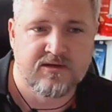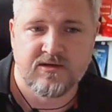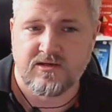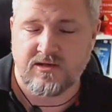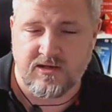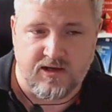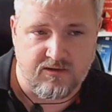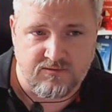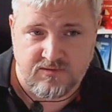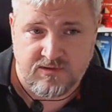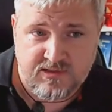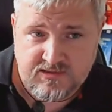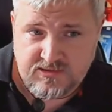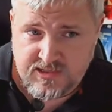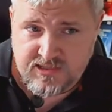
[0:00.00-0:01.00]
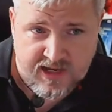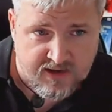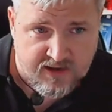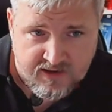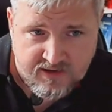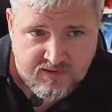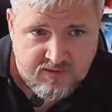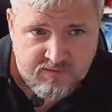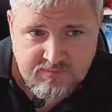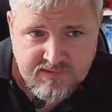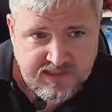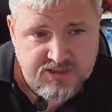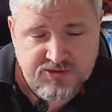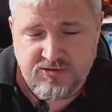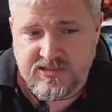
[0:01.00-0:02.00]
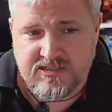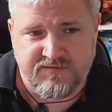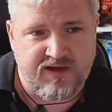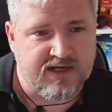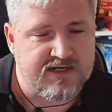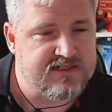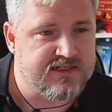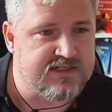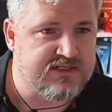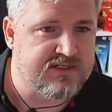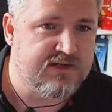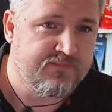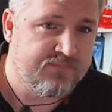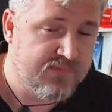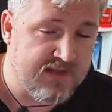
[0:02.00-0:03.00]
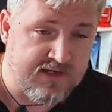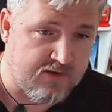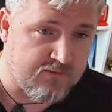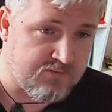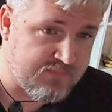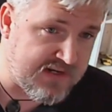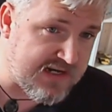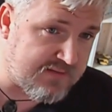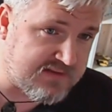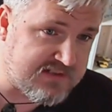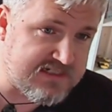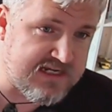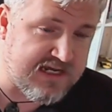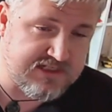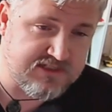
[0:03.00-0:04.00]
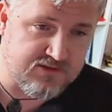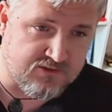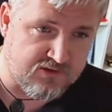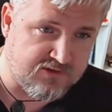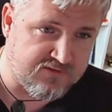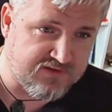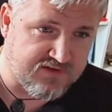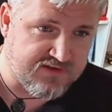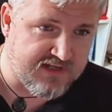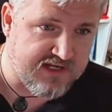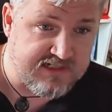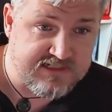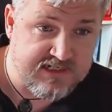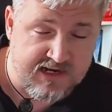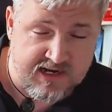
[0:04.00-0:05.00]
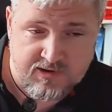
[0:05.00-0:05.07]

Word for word: you know, uh, military devices, you know, being able to test all of the things.